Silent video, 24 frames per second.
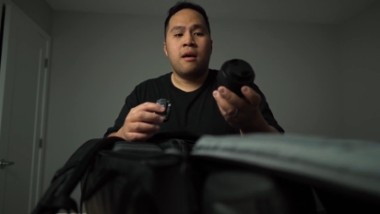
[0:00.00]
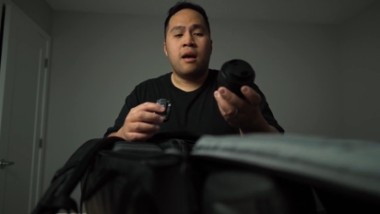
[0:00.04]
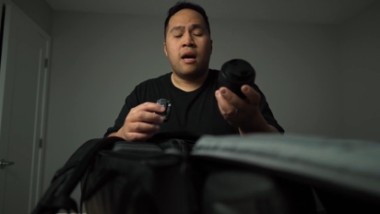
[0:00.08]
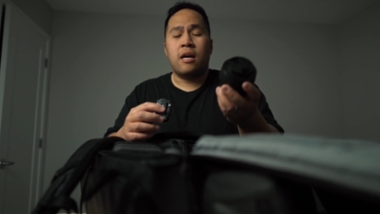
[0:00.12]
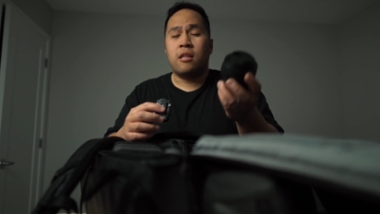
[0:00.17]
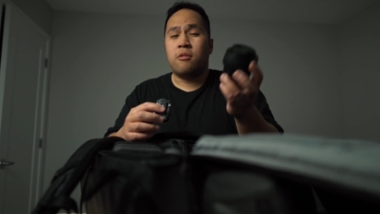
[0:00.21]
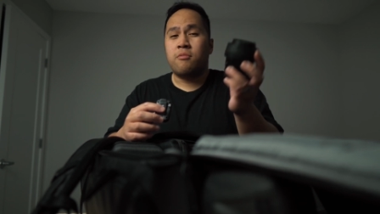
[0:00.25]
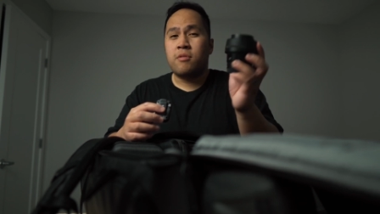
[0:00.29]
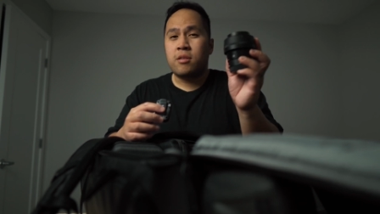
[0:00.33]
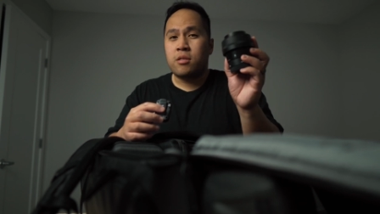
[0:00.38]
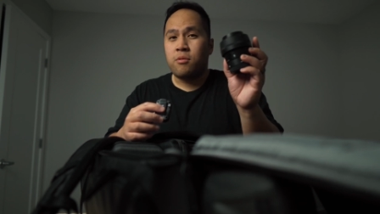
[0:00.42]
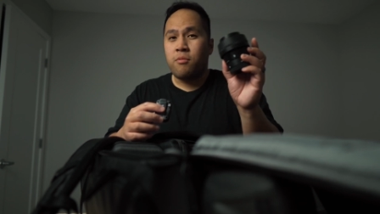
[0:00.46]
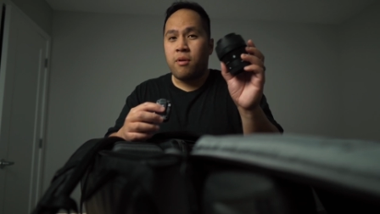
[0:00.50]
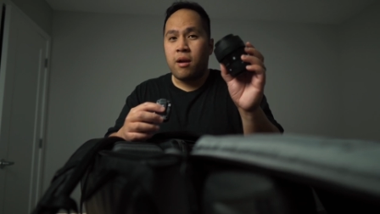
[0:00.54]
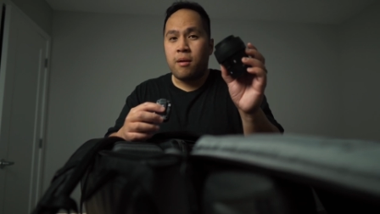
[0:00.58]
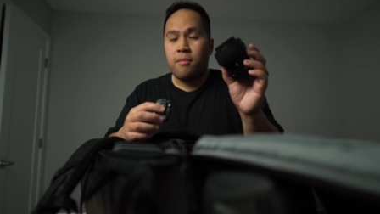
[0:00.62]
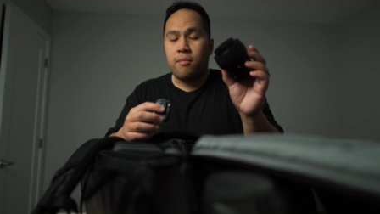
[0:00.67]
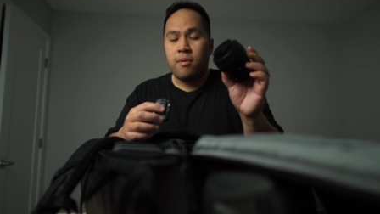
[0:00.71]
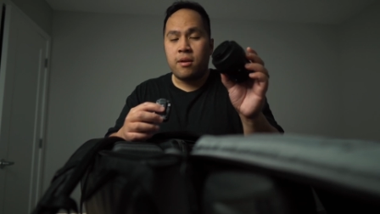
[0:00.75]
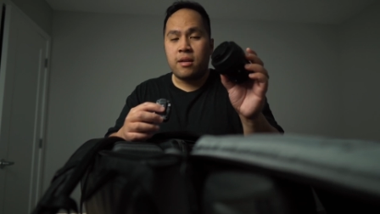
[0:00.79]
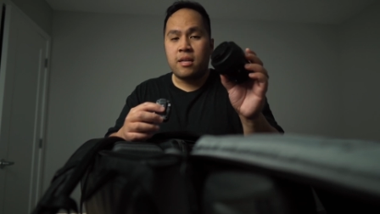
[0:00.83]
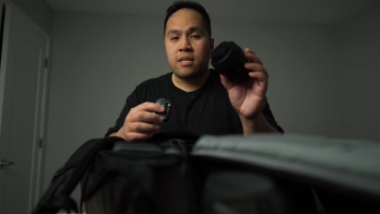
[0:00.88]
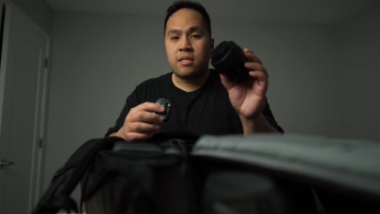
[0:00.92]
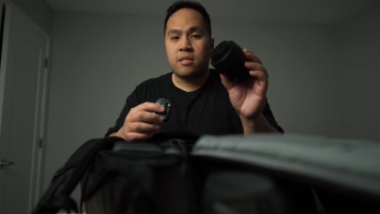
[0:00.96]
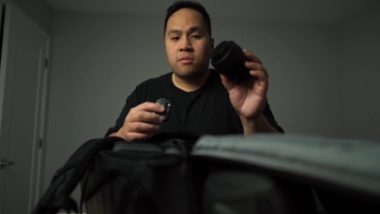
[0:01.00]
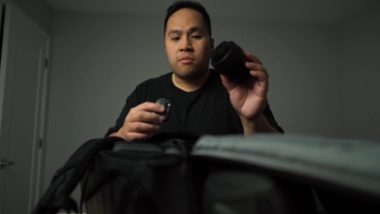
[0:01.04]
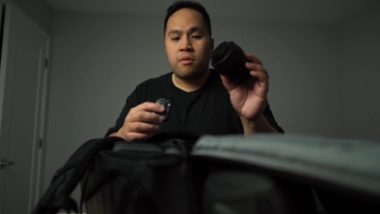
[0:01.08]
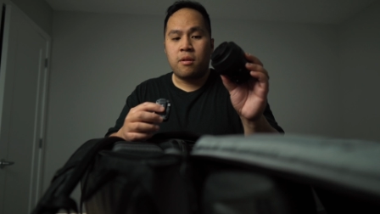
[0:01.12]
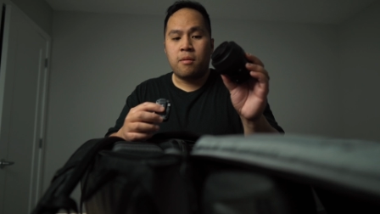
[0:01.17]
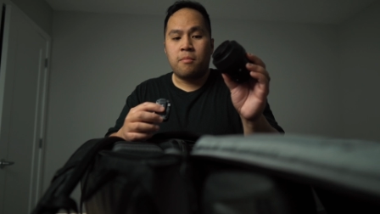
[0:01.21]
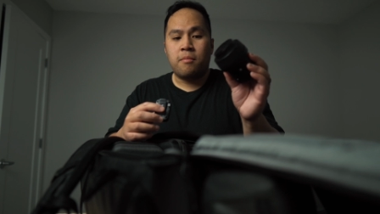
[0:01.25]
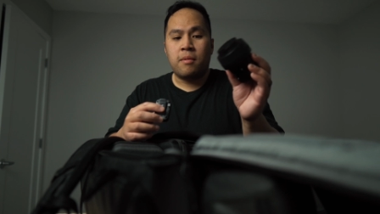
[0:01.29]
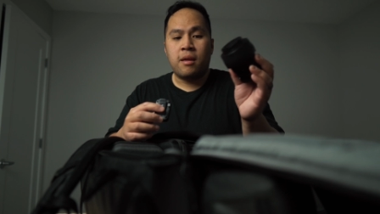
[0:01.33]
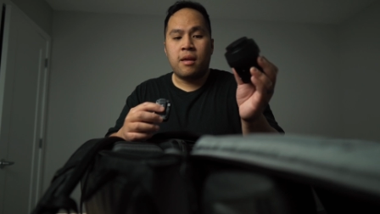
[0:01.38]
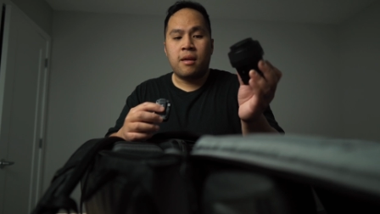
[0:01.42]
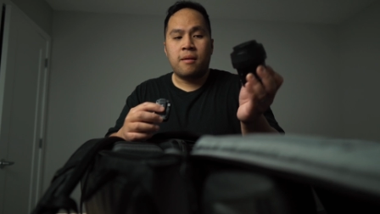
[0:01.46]
The reason why I bring this
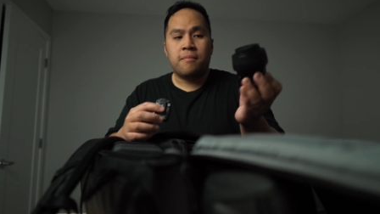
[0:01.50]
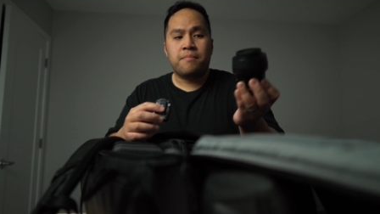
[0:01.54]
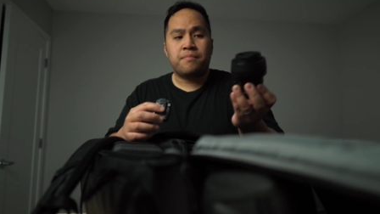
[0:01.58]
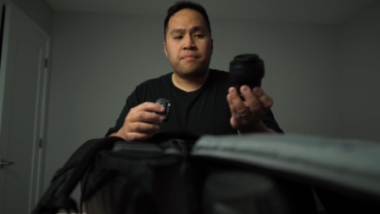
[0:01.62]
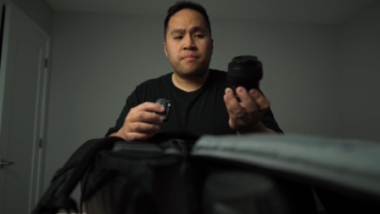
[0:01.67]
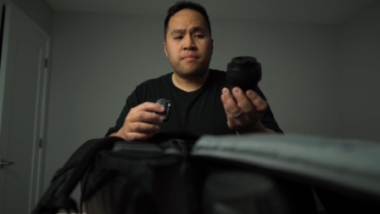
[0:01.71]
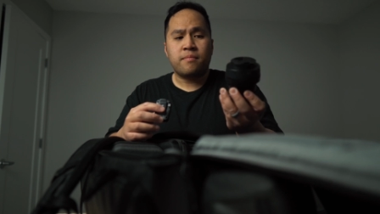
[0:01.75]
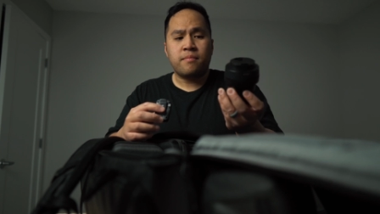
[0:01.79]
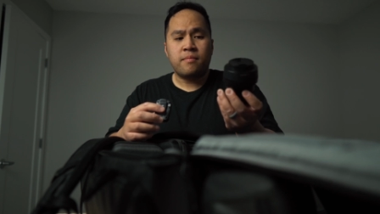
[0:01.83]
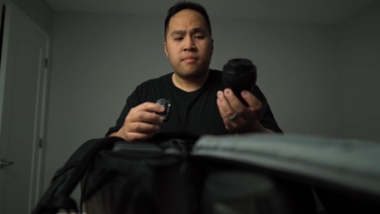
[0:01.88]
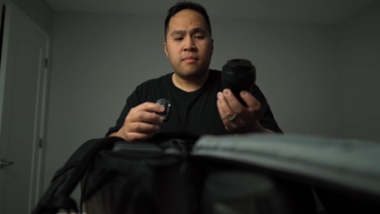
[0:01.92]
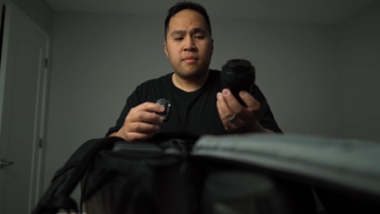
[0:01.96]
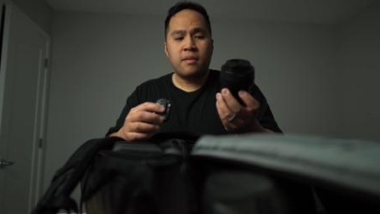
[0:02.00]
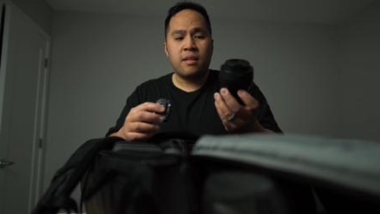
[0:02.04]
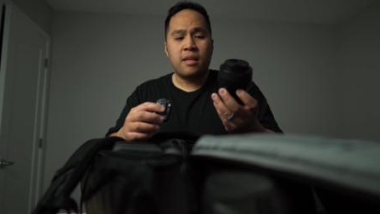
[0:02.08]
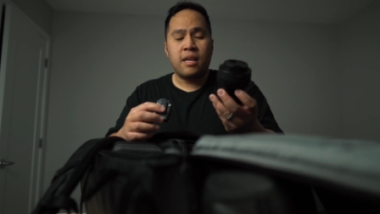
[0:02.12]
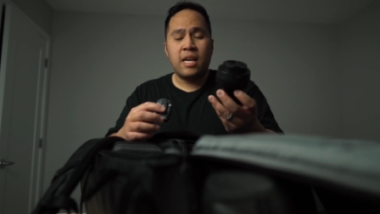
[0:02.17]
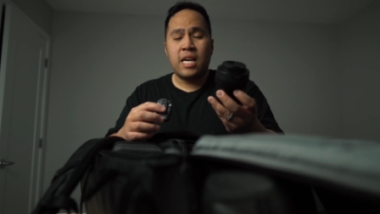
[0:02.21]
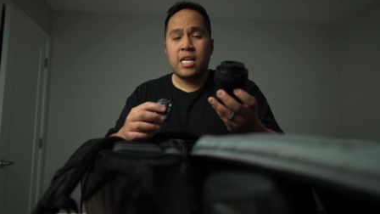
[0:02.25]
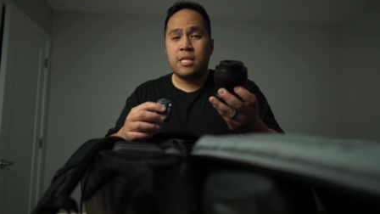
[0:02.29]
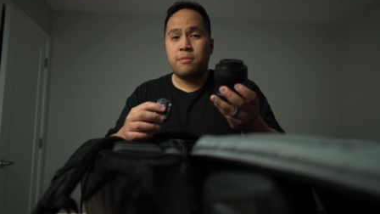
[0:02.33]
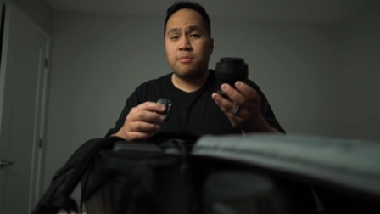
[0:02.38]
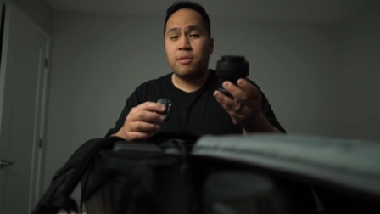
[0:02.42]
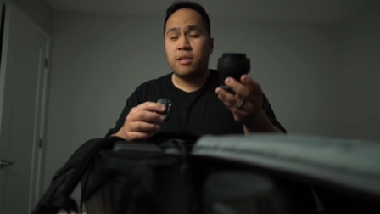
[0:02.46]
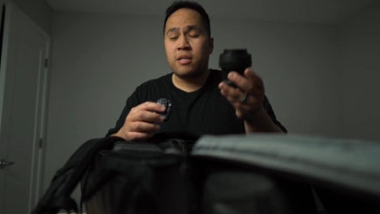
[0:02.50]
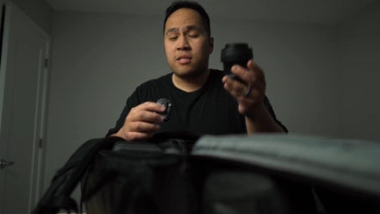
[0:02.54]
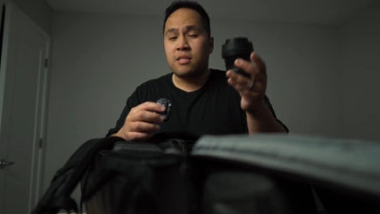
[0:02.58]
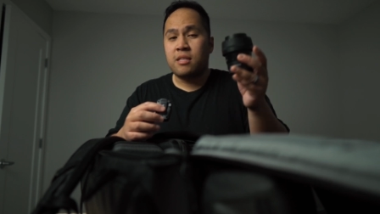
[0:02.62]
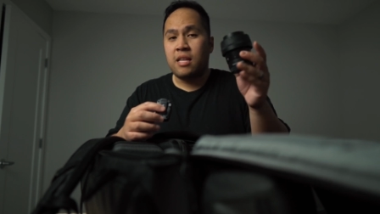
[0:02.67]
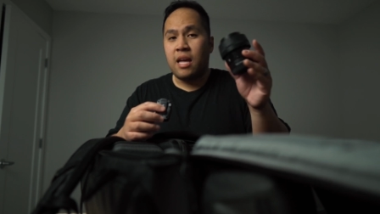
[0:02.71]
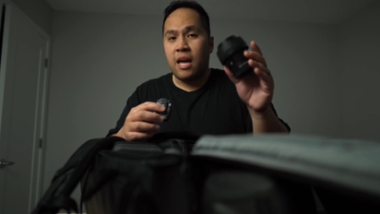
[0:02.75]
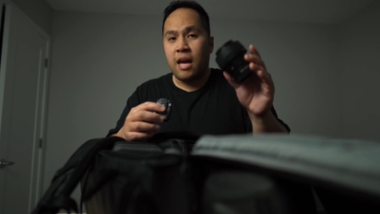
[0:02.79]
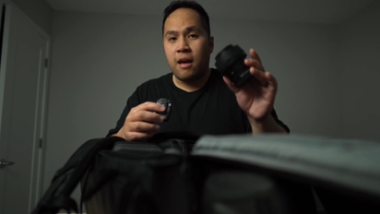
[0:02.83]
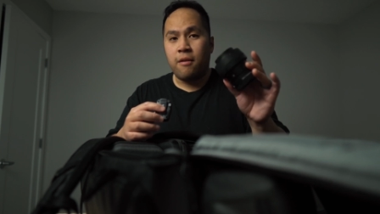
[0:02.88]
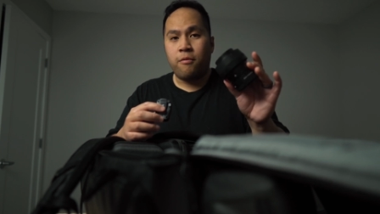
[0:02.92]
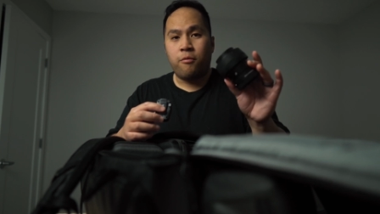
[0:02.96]
with me is because of
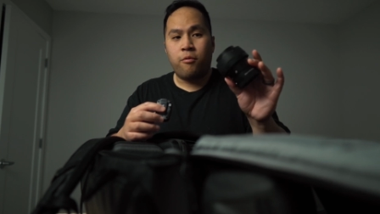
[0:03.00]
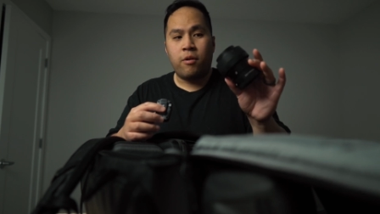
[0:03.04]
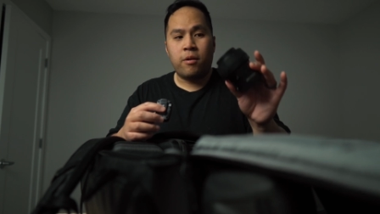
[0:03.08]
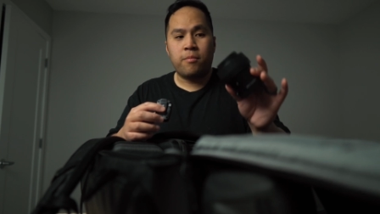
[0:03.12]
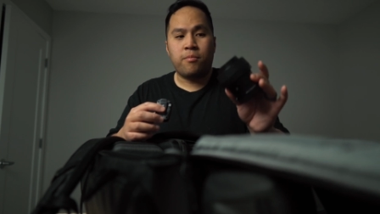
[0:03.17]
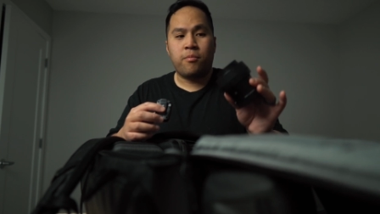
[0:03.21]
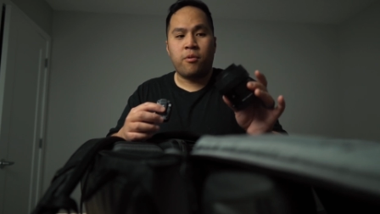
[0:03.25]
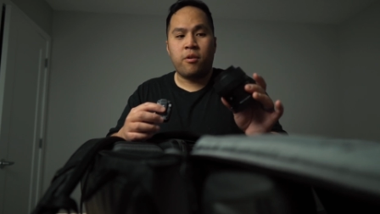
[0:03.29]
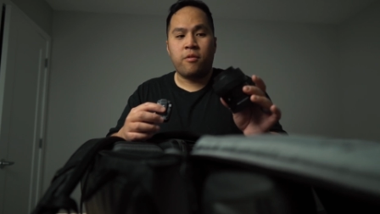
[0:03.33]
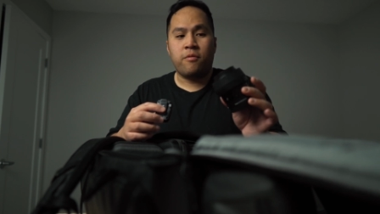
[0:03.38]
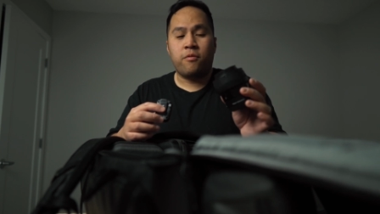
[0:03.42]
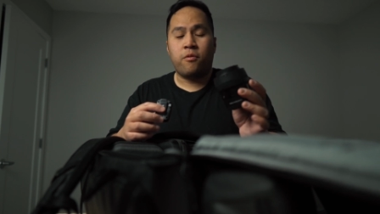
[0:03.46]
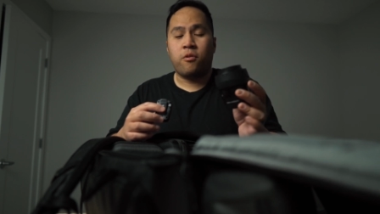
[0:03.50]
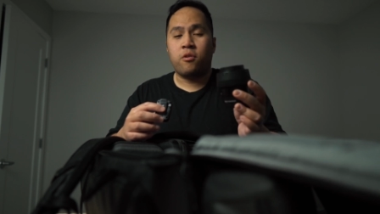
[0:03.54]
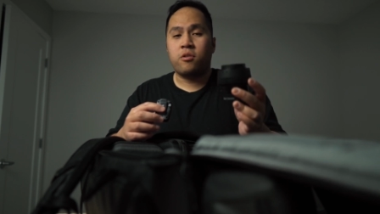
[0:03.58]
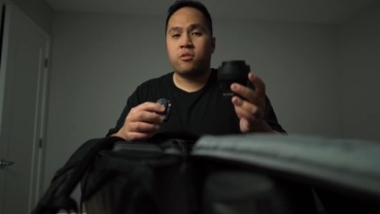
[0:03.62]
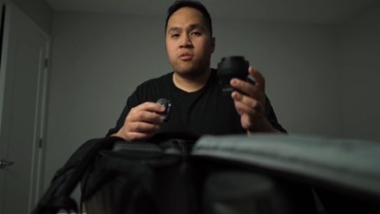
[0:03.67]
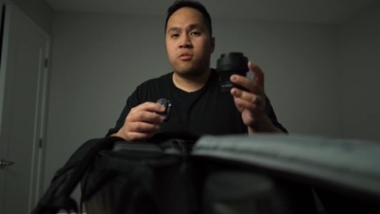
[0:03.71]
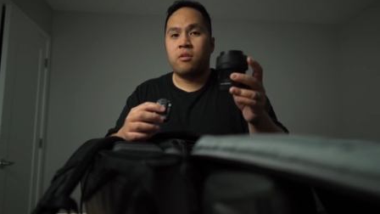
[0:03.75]
the f1.4.